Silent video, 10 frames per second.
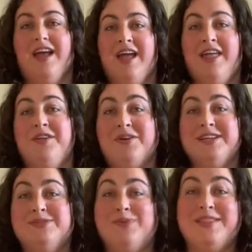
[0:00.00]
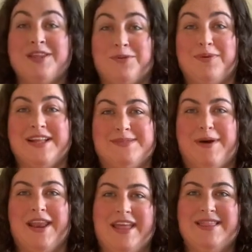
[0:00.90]
There is one little bright
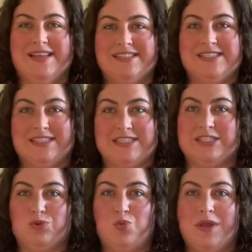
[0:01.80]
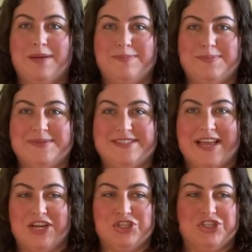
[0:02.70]
spot in this swim
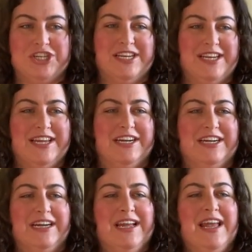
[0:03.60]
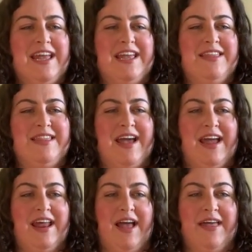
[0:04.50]
section here, in
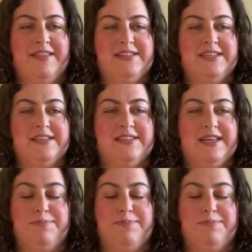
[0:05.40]
that this is the